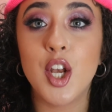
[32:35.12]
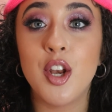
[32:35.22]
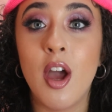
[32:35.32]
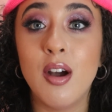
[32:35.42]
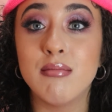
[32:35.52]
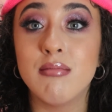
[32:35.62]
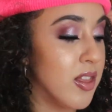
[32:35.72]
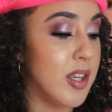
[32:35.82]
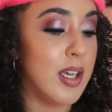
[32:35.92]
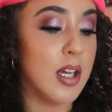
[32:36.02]
No.
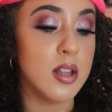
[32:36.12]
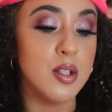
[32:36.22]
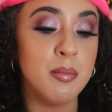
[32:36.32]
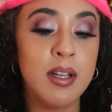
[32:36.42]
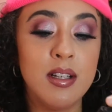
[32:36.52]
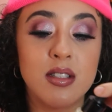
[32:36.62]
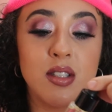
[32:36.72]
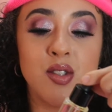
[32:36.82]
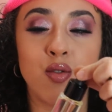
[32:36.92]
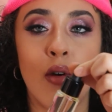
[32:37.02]
The Luminous
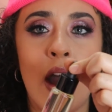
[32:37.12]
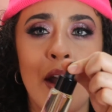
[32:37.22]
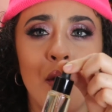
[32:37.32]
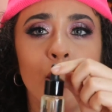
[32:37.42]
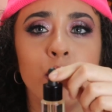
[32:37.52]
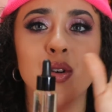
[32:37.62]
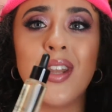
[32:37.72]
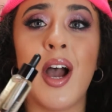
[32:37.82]
Dry Oil.